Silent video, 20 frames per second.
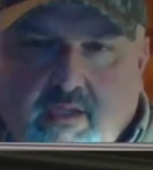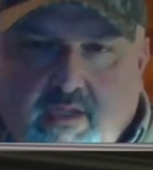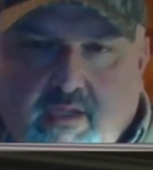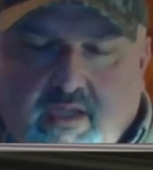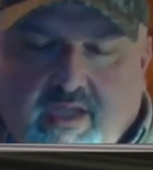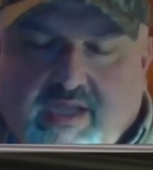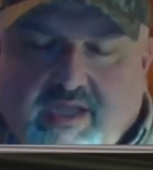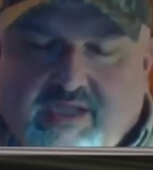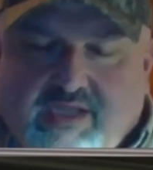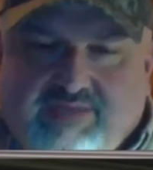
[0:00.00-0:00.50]

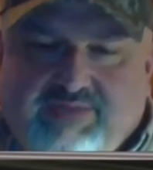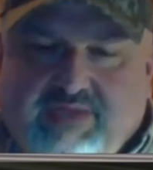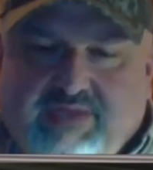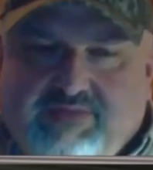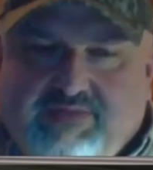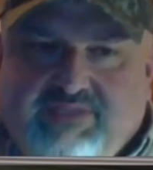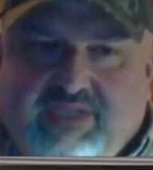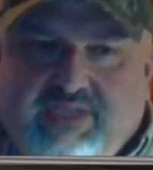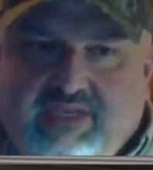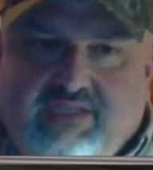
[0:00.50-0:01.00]
Because
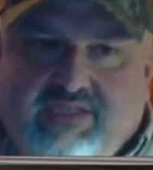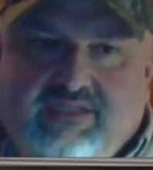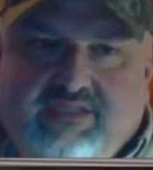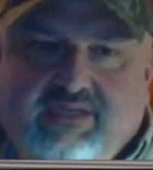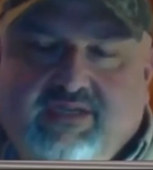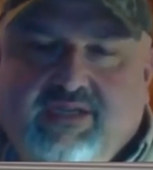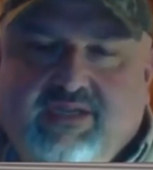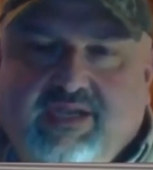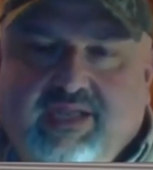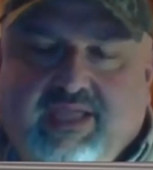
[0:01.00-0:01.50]
I've said this
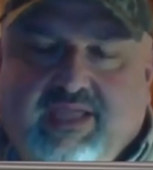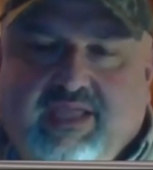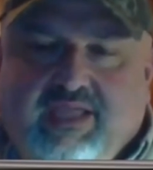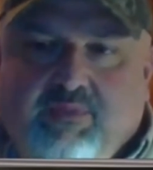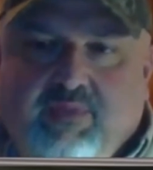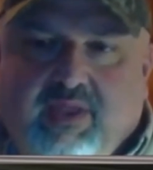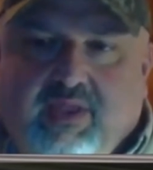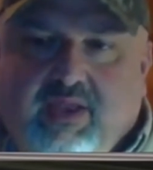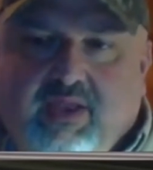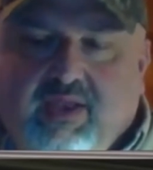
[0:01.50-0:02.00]
on the
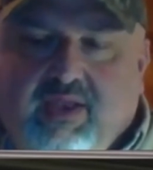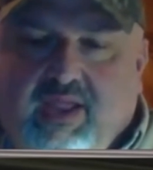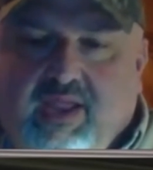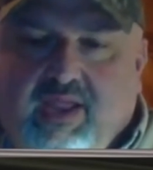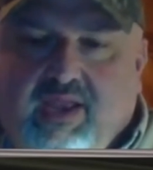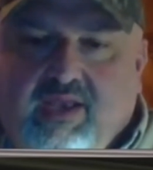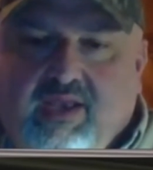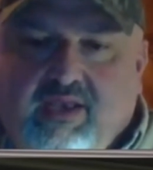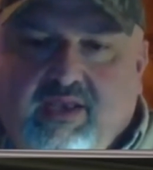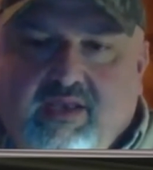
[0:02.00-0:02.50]
limb,
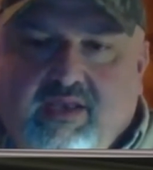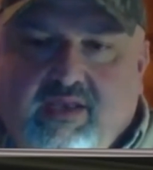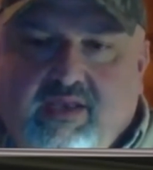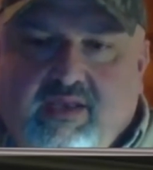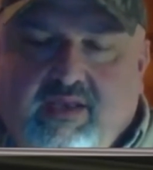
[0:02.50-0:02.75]
and